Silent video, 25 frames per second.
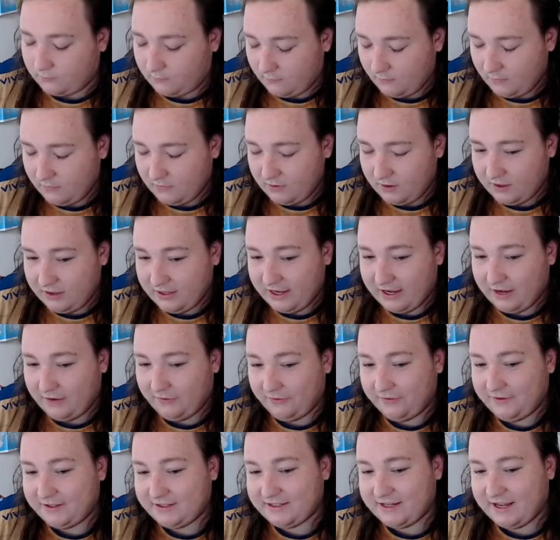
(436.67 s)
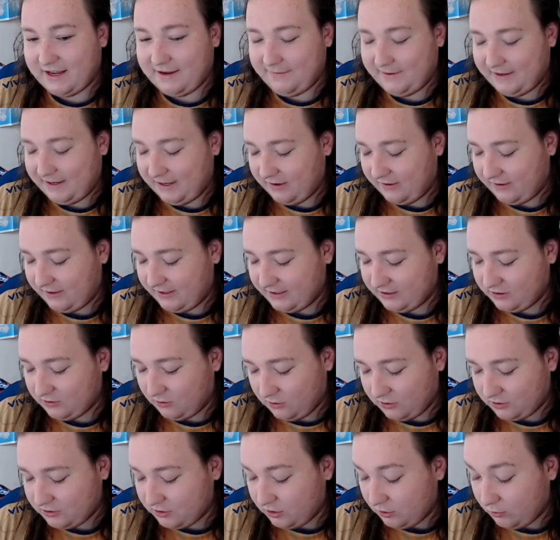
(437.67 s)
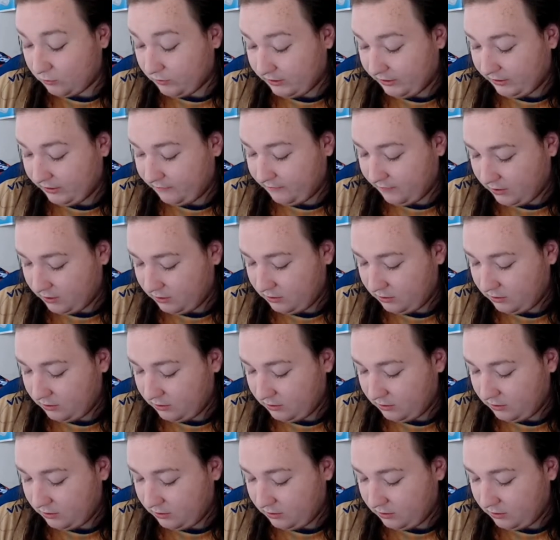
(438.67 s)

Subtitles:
Now, this game here is also really fun.